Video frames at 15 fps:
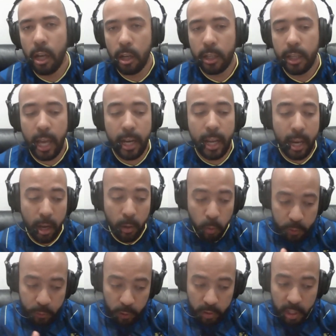Kelly, and it was
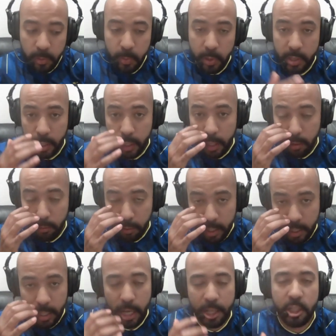for this particular
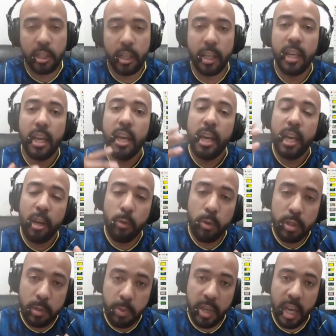reason. Actually, it
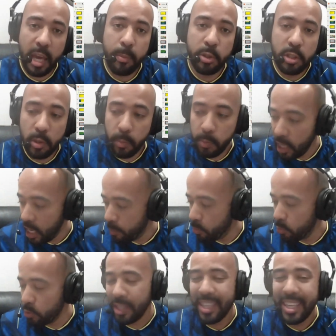was be able
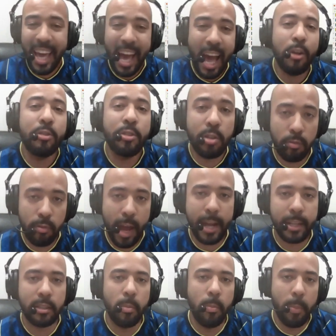to
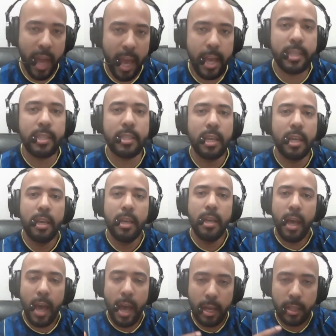counteract the pace
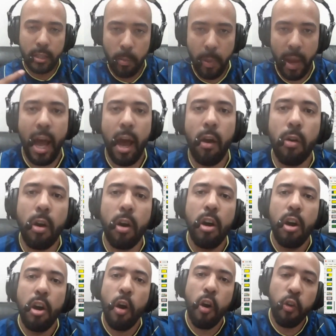and the power
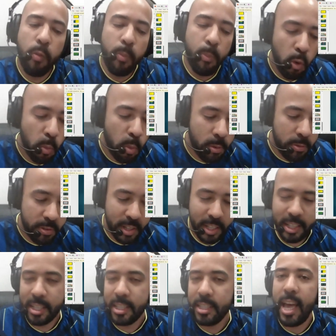of Bournemouth in
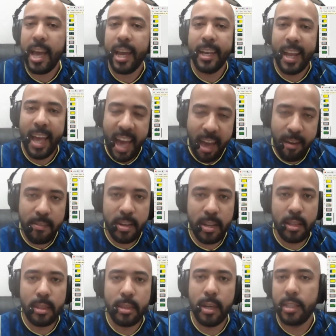the attack, and having an
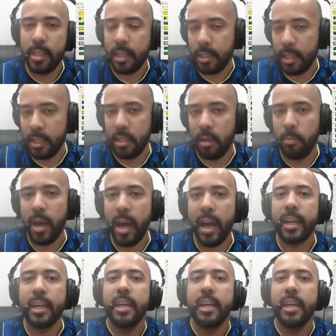athletic centre back